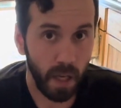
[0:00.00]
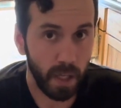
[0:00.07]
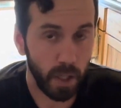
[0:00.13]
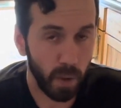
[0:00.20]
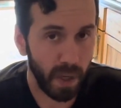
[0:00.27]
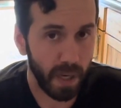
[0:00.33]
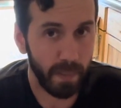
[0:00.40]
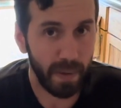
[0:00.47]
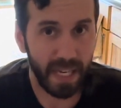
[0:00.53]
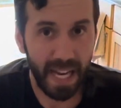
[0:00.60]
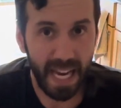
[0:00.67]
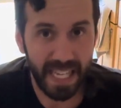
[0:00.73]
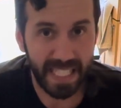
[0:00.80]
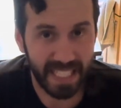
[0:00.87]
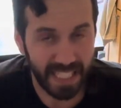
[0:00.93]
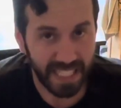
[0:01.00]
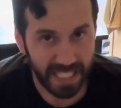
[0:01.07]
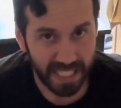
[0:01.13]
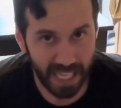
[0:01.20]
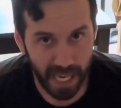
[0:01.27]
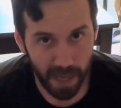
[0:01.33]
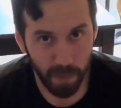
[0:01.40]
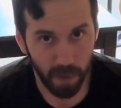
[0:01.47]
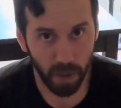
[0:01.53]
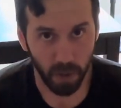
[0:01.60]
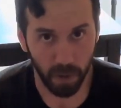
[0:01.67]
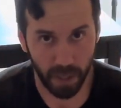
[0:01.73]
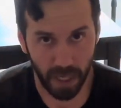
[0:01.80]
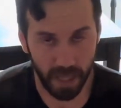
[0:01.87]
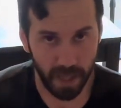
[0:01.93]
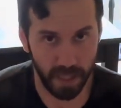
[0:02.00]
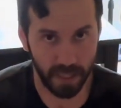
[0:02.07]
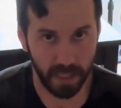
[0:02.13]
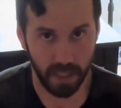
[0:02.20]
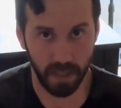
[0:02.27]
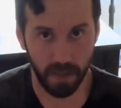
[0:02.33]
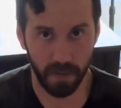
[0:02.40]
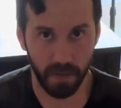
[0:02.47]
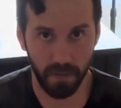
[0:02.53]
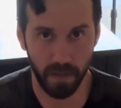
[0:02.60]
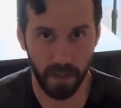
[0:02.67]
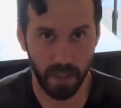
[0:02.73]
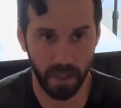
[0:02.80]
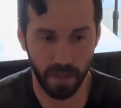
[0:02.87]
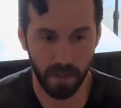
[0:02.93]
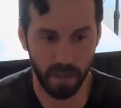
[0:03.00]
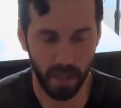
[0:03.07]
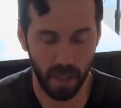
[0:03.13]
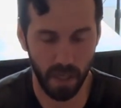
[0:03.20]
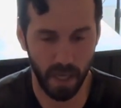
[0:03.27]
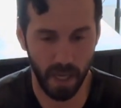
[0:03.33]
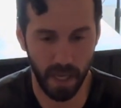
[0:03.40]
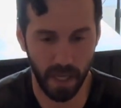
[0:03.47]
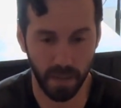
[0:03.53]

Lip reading: You want to be nice and stable, okay? This is as